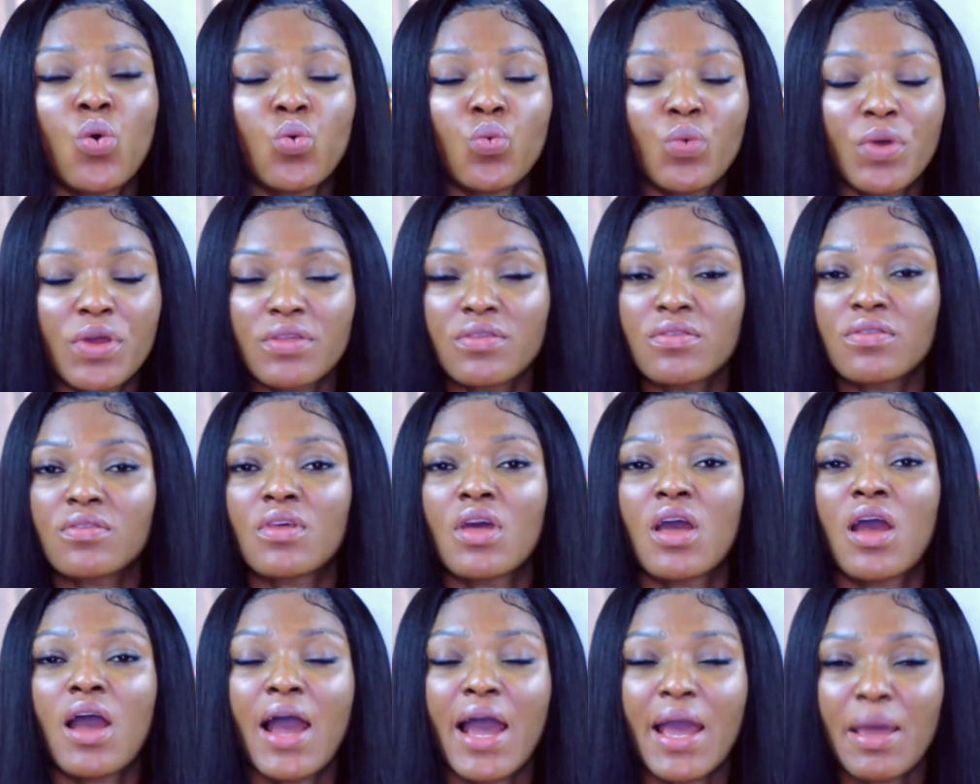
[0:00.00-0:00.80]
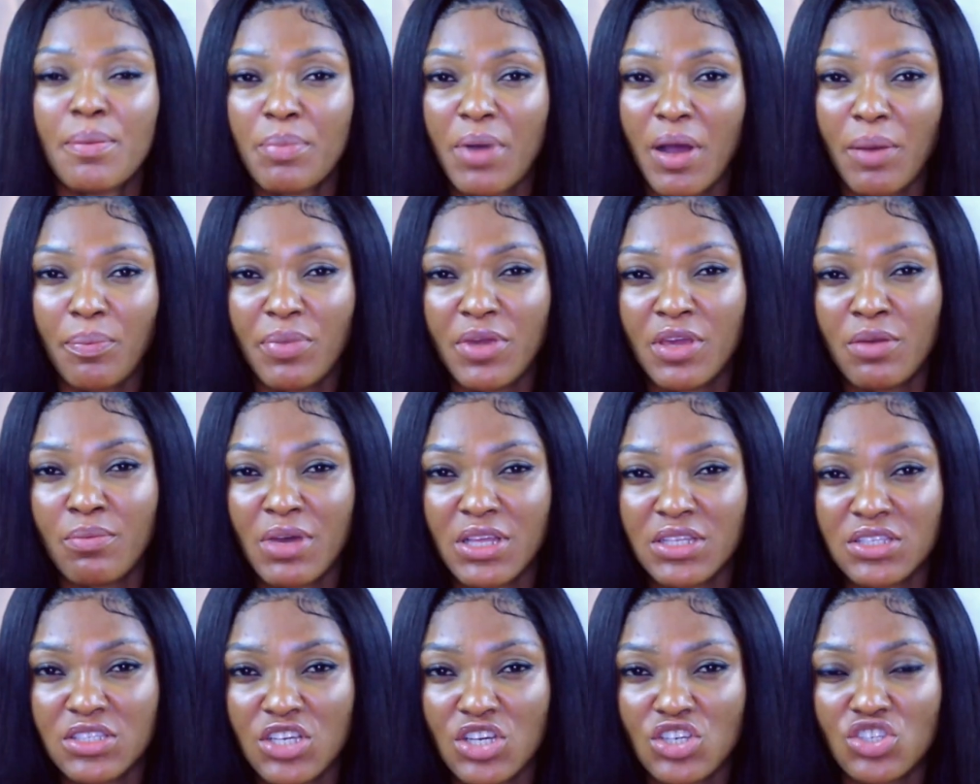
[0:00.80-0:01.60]
with
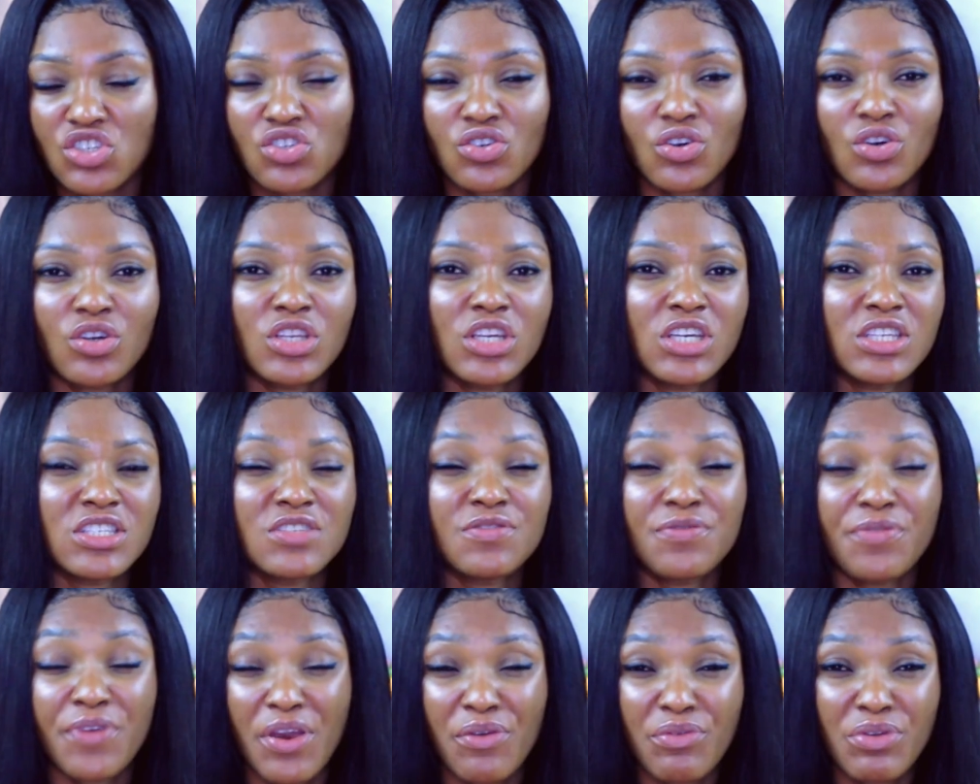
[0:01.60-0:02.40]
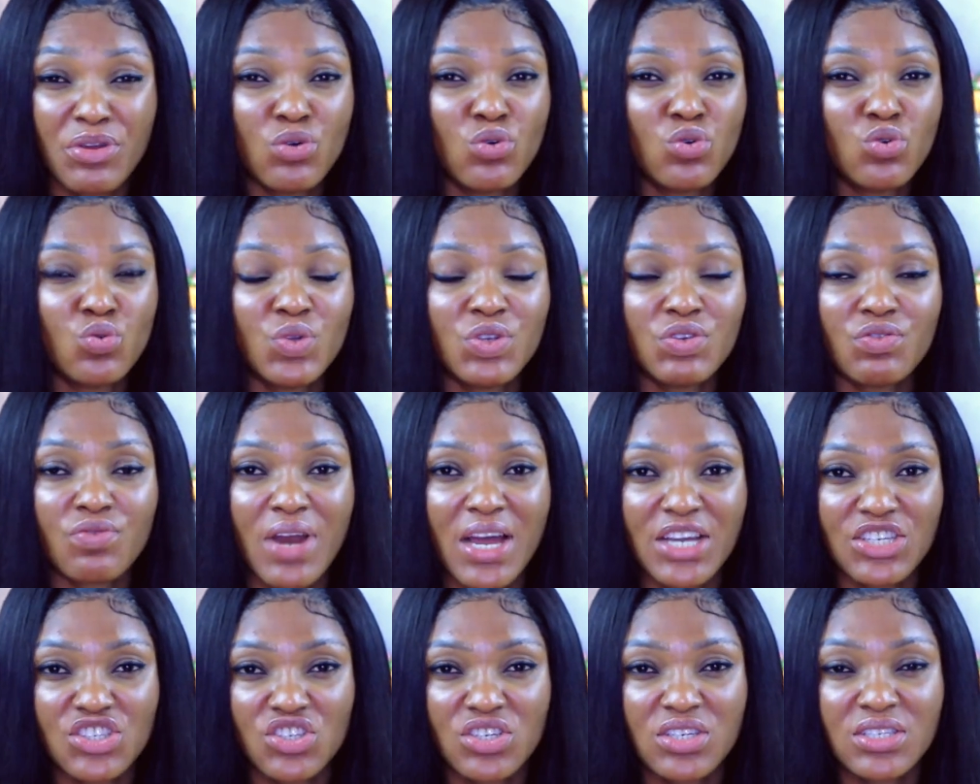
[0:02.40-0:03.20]
hyperpigmentation. It's very good with
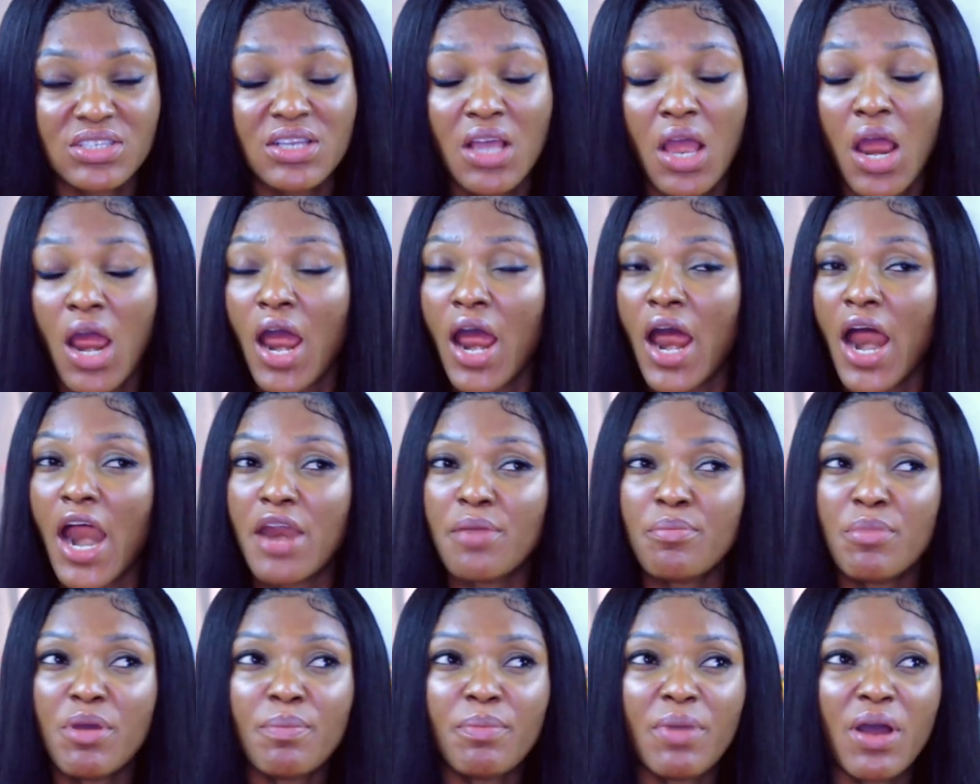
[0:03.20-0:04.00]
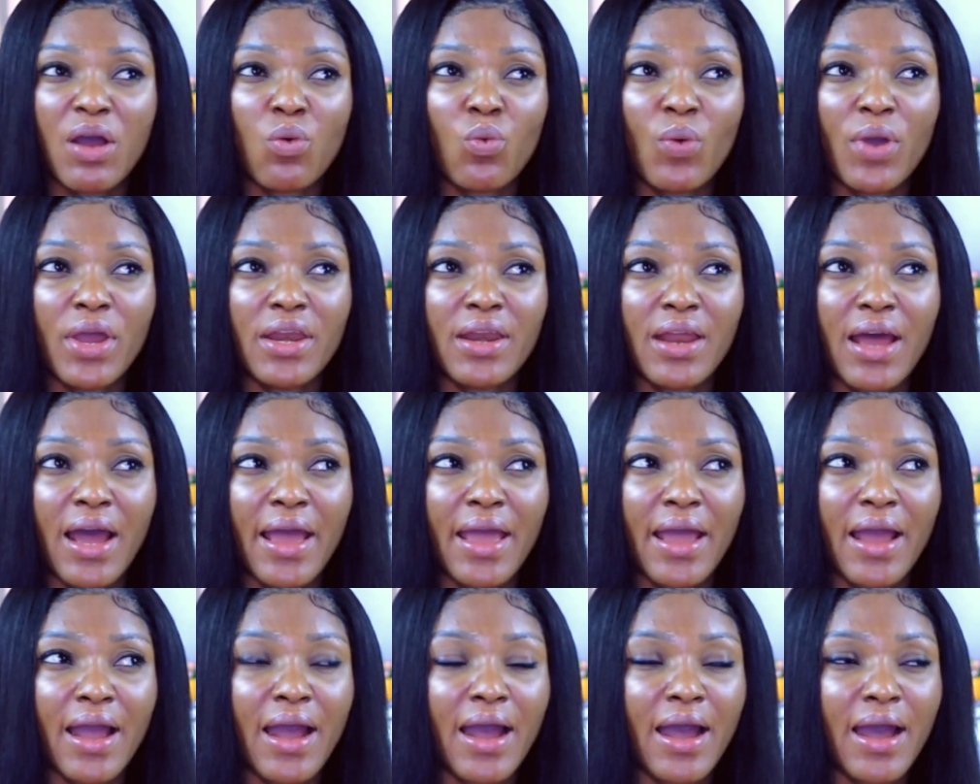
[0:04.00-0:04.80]
rashes. I remember when I
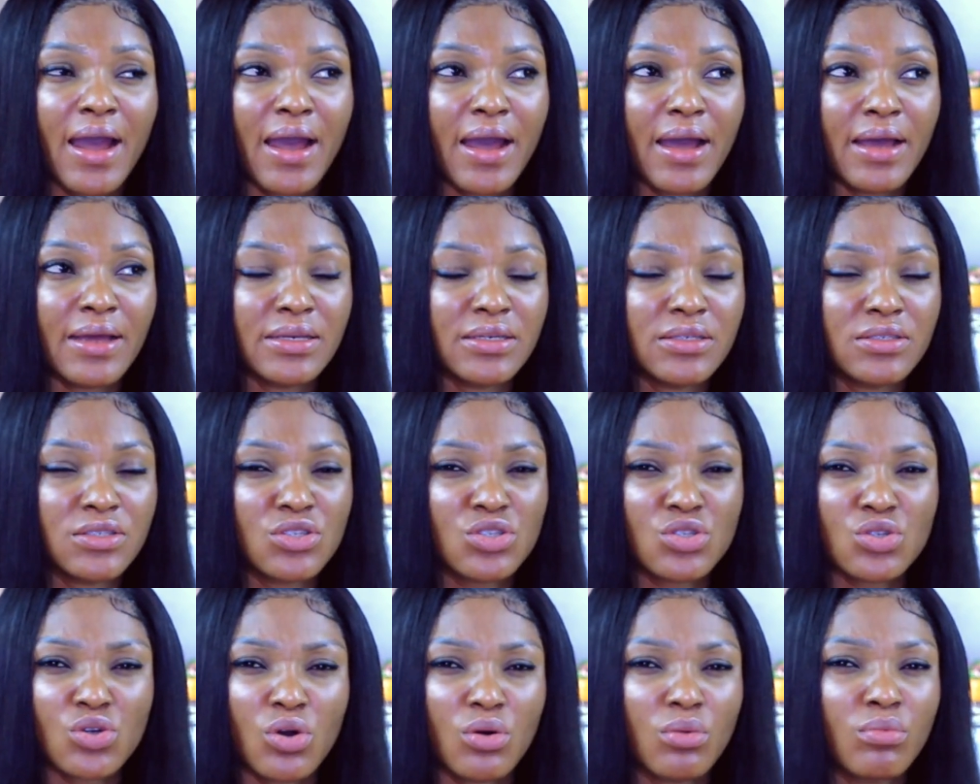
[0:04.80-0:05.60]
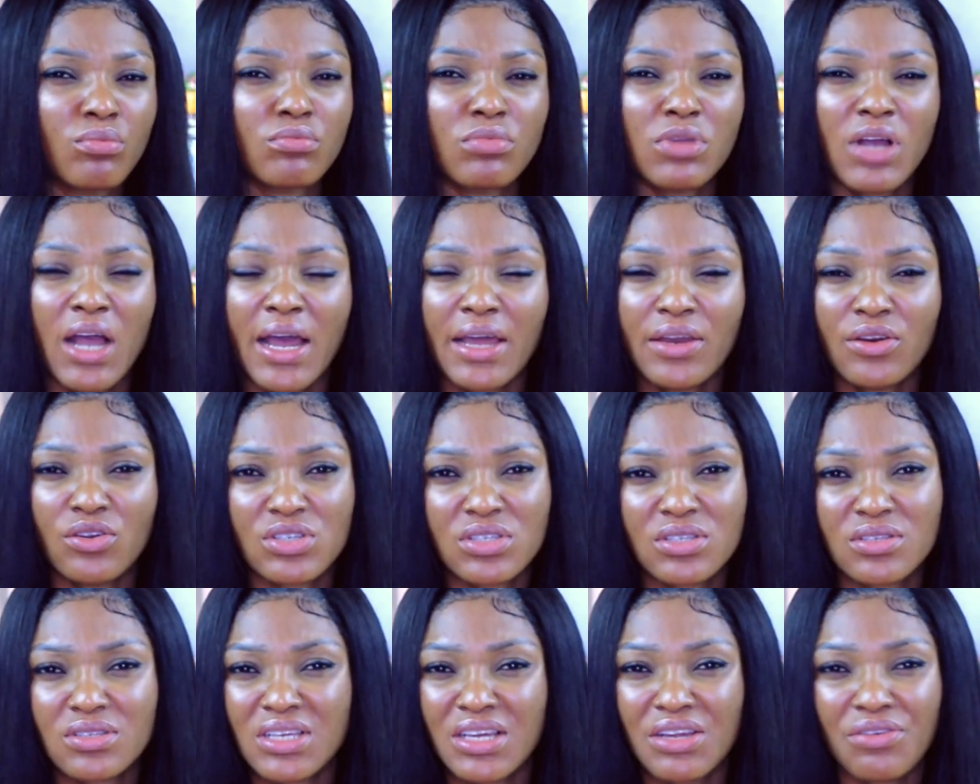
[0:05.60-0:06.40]
had some kind
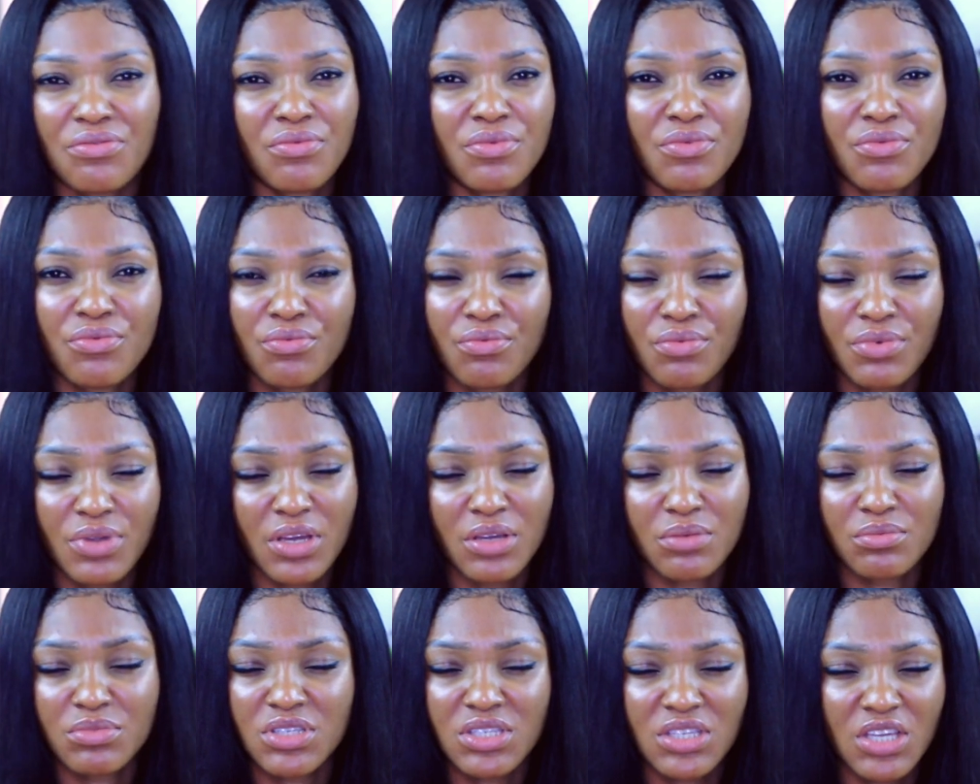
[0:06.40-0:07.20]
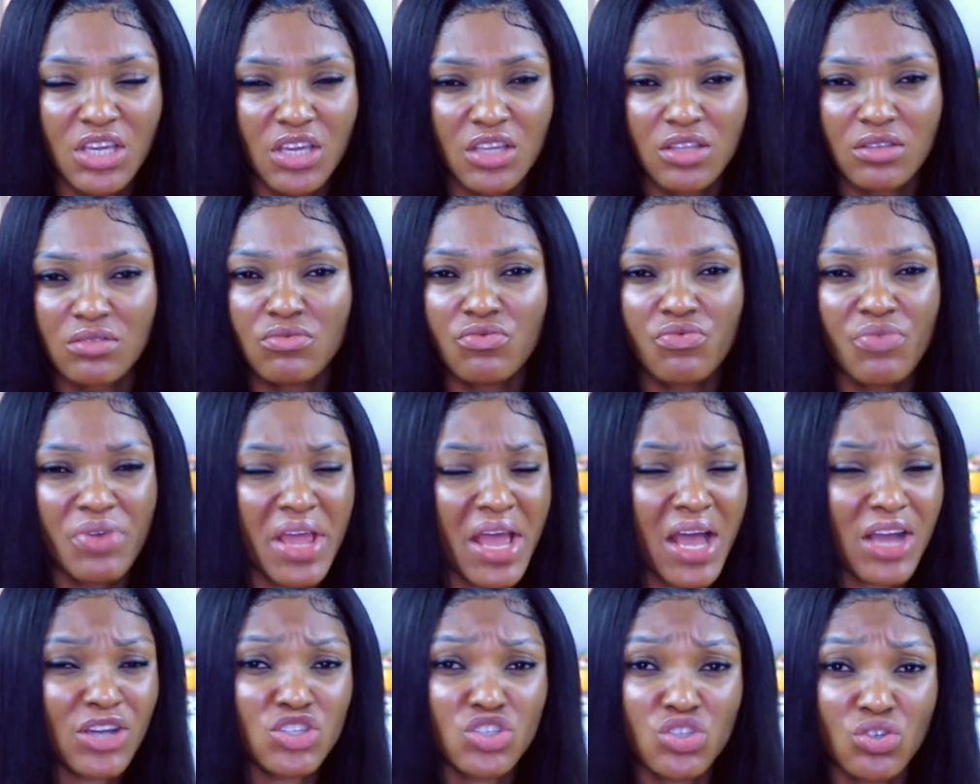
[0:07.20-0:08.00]
of skin
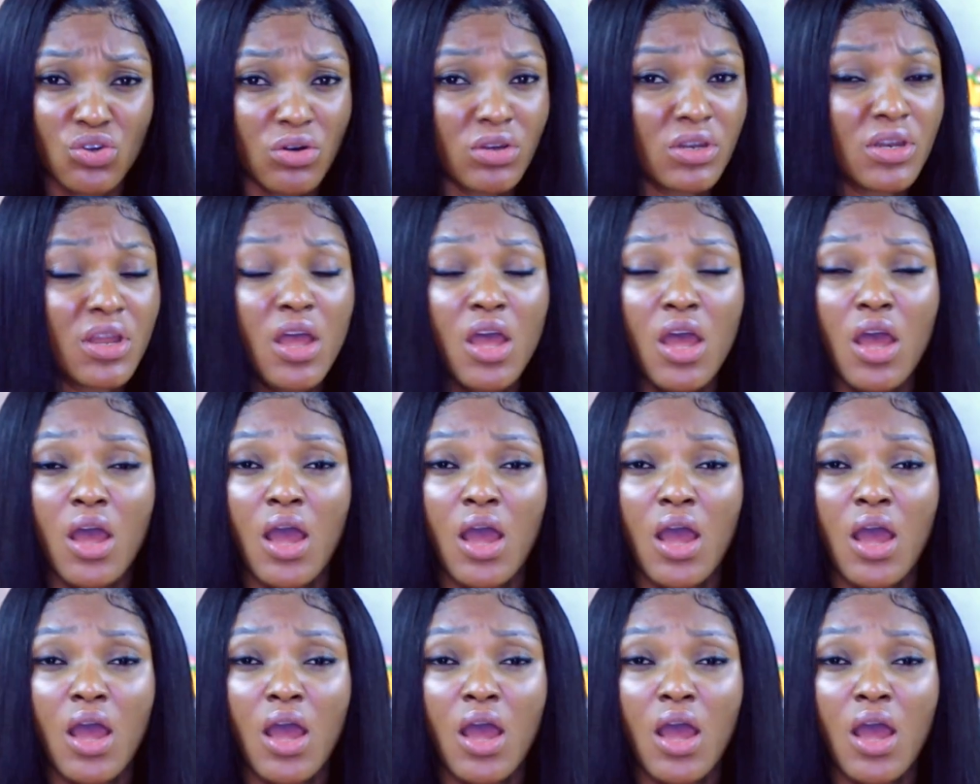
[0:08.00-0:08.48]
reaction,